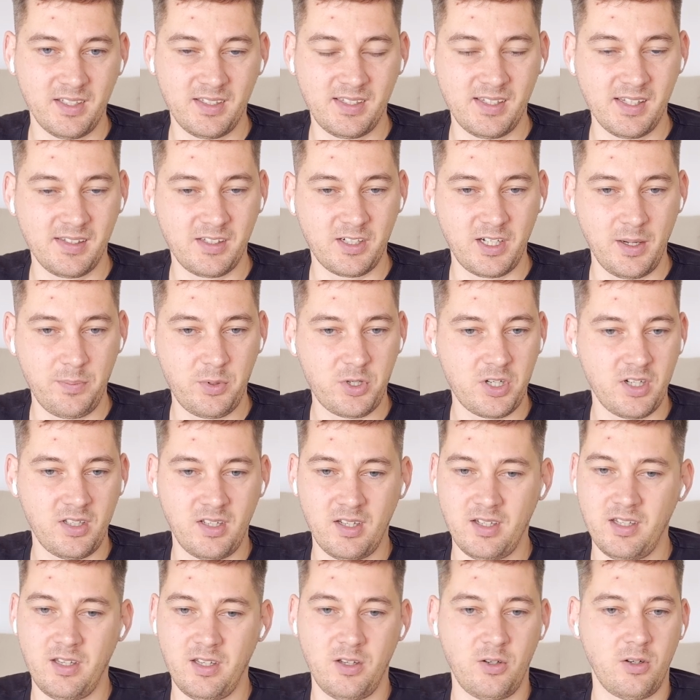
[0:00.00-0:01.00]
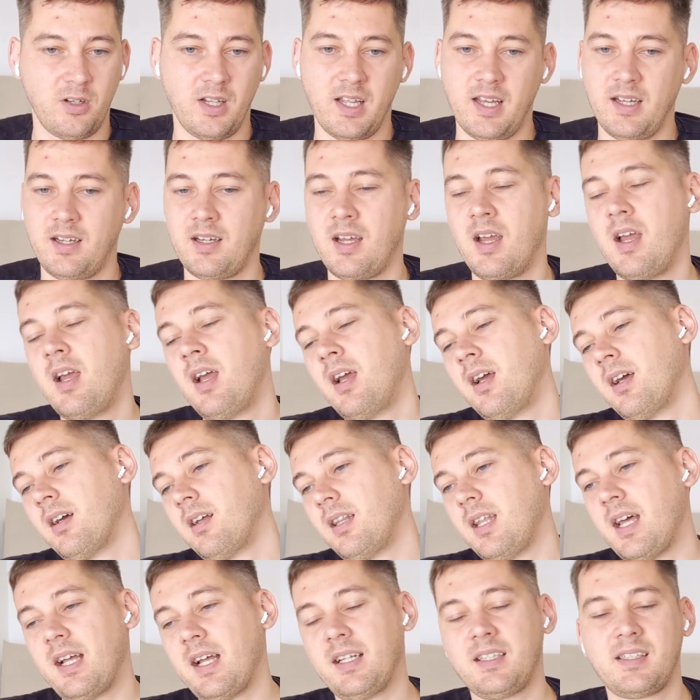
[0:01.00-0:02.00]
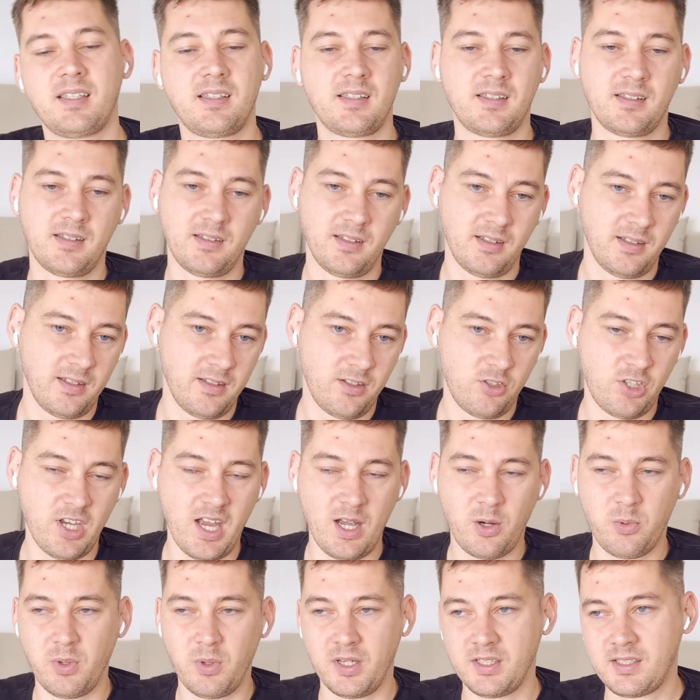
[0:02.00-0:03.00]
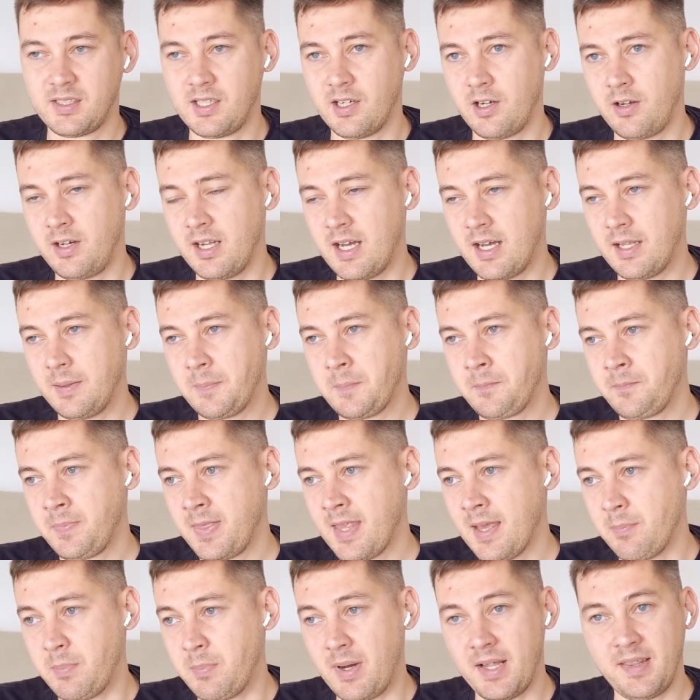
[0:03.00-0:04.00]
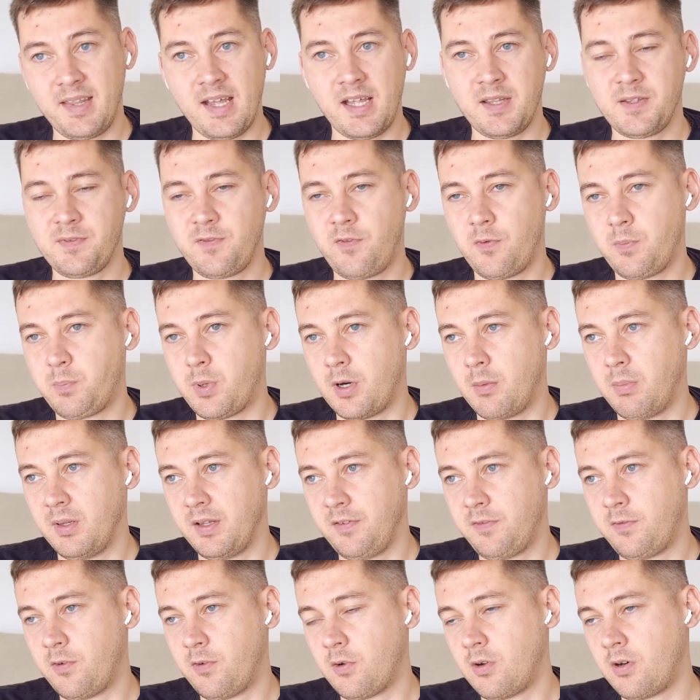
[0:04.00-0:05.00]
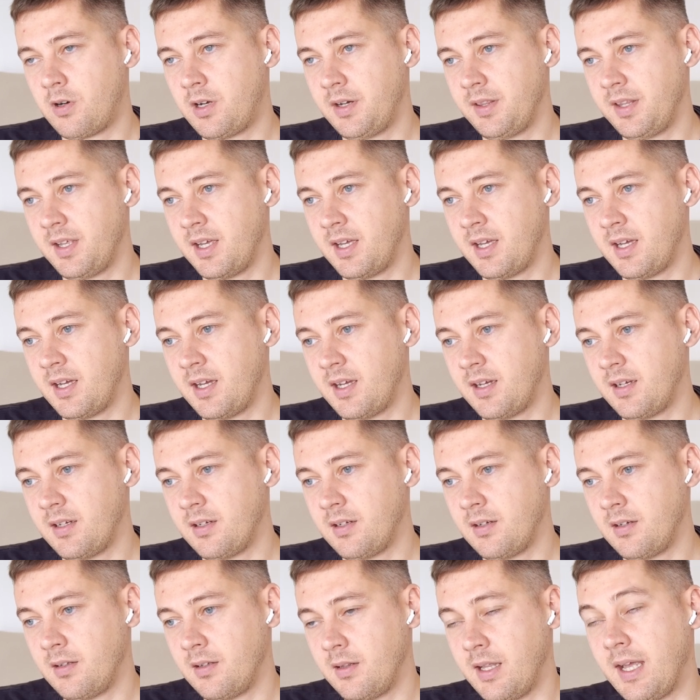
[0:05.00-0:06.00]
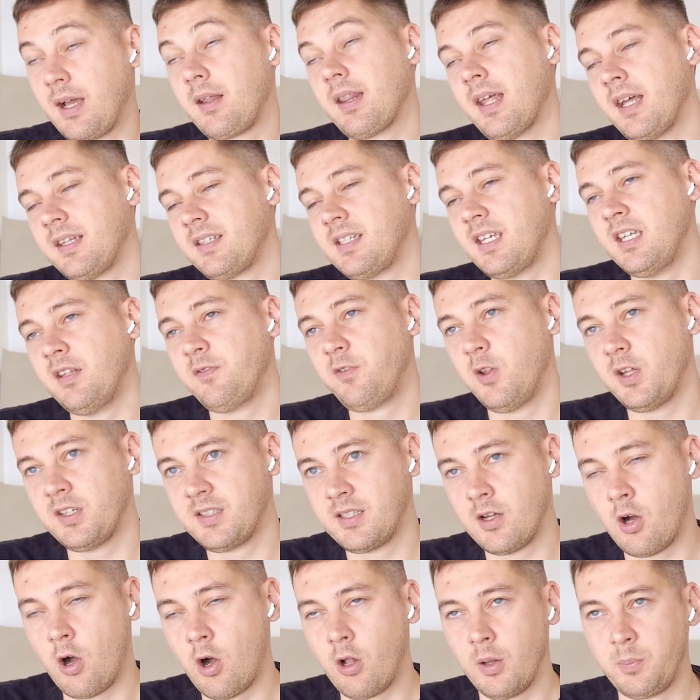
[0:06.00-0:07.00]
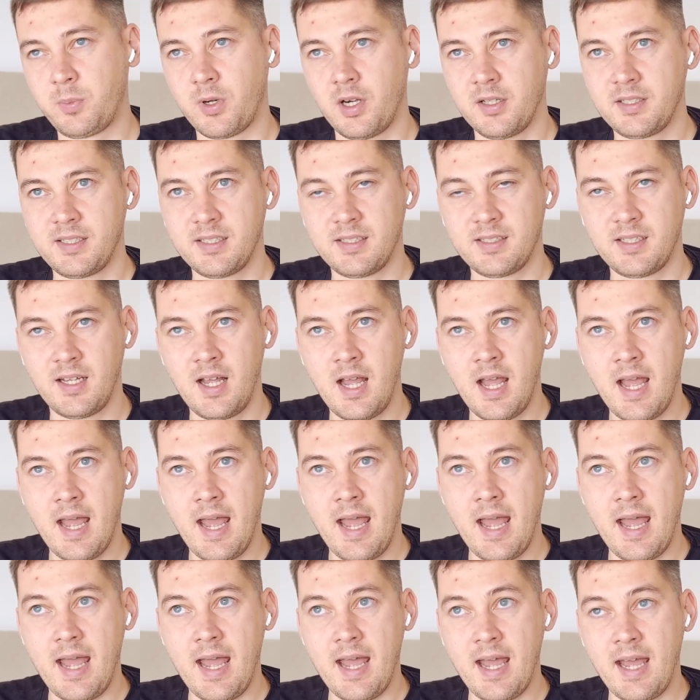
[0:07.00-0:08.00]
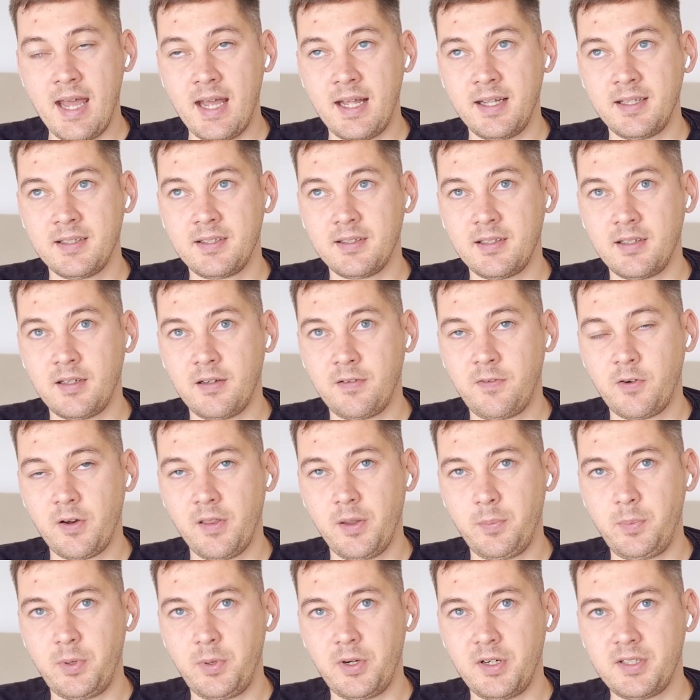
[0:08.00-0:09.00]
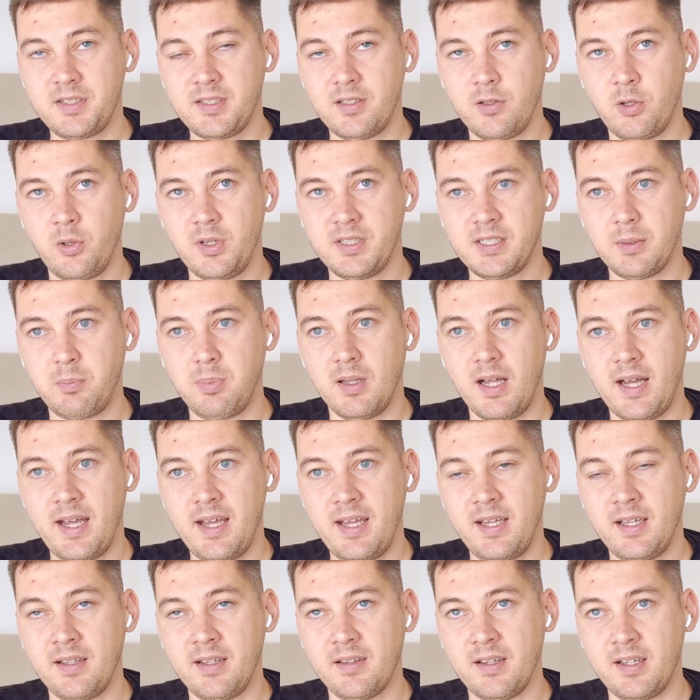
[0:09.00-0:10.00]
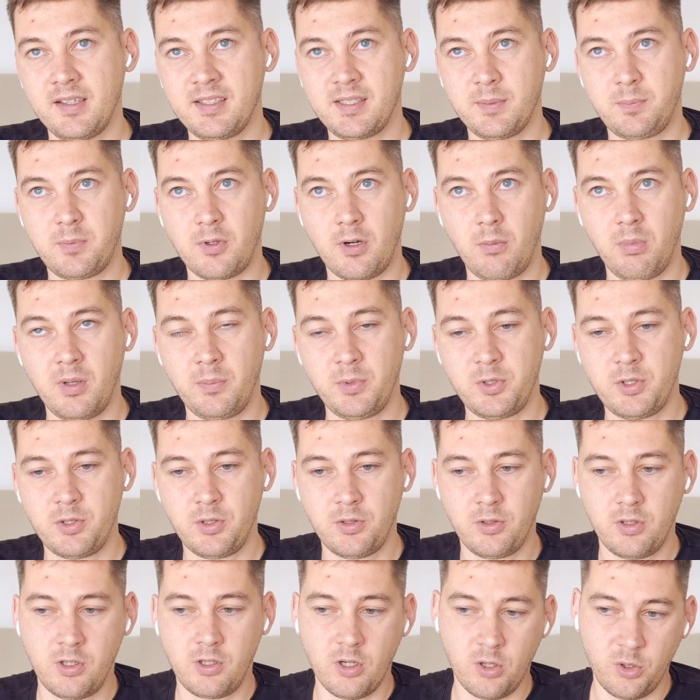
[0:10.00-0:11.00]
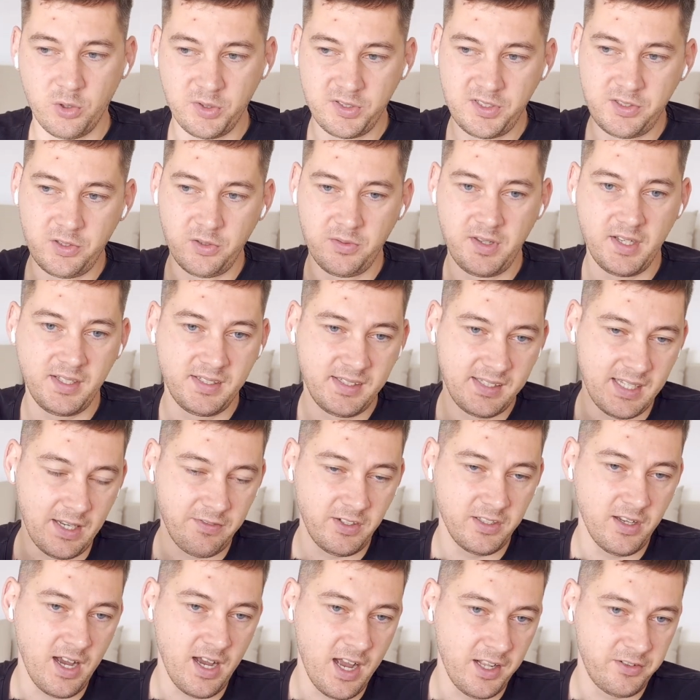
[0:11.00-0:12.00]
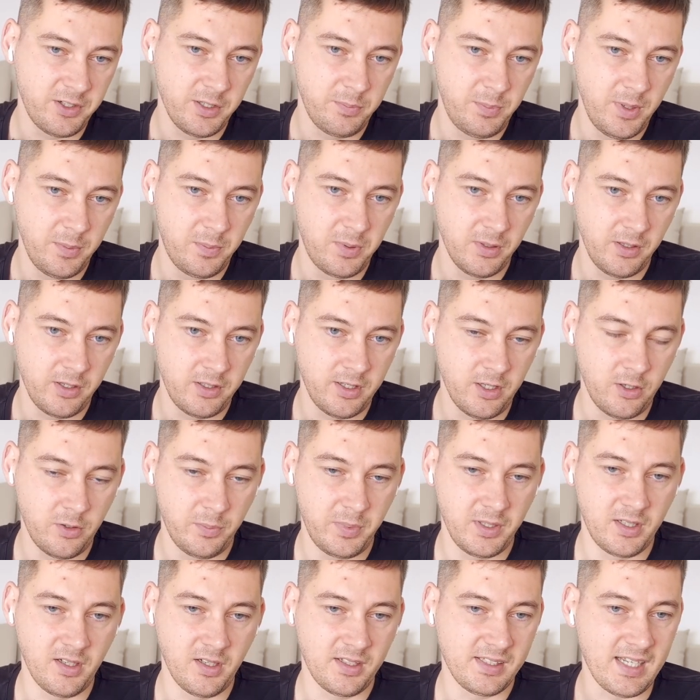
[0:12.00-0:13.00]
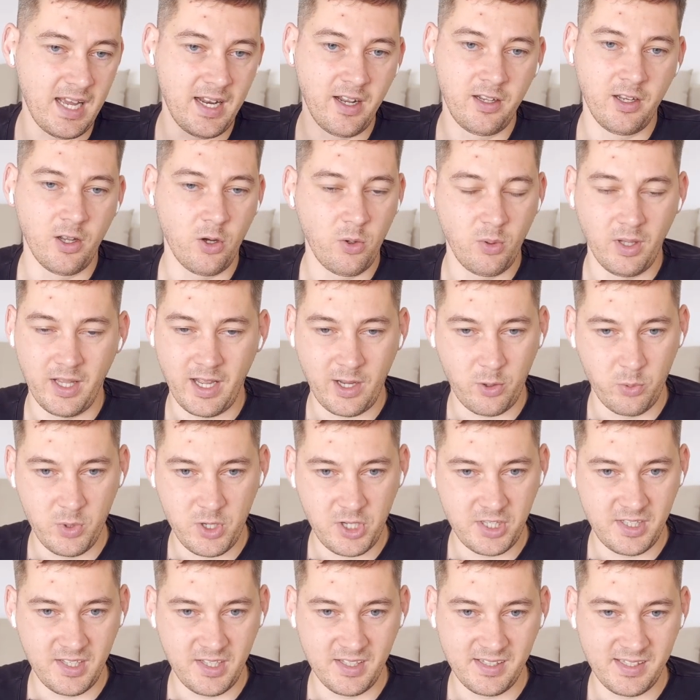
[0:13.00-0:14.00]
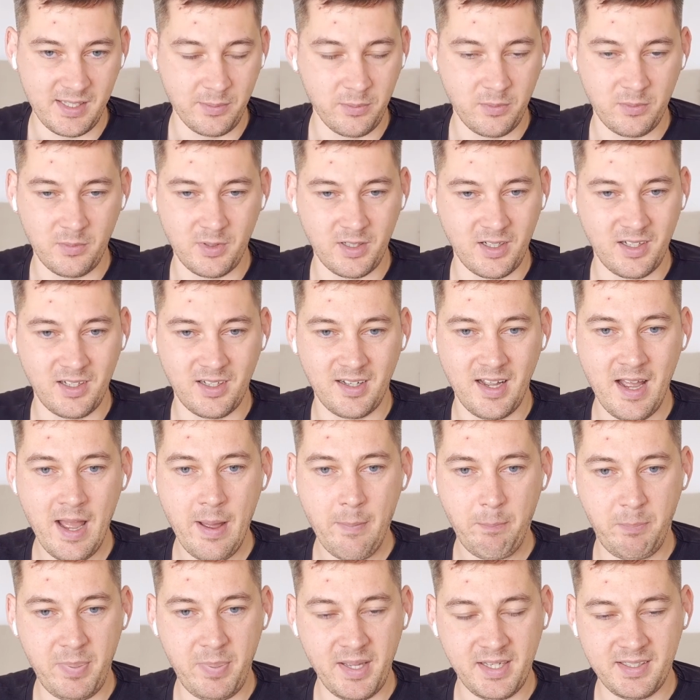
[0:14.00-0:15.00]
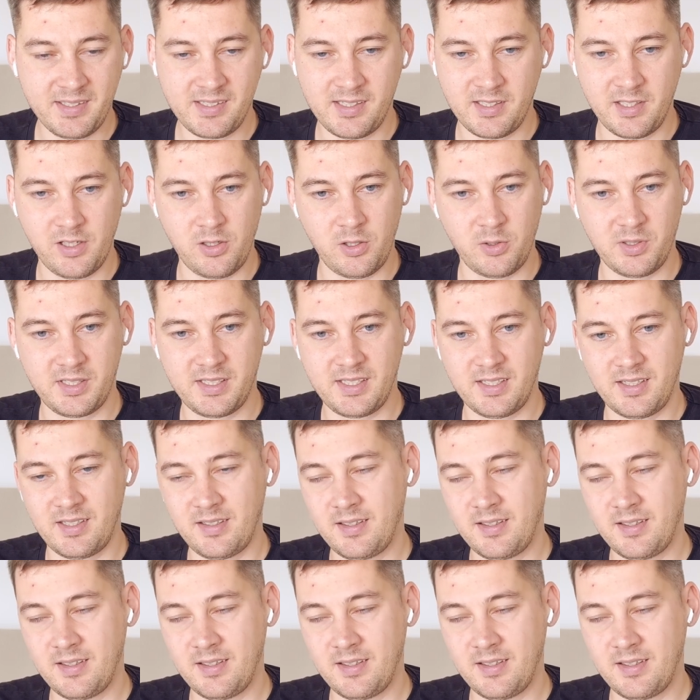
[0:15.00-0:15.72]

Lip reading: description, and you're like, let's check what's going on. But that's probably for the that influences the whole process. And for the person who is applying, that's a problem to go through these 700 people, you know, because I don't know like which system picks those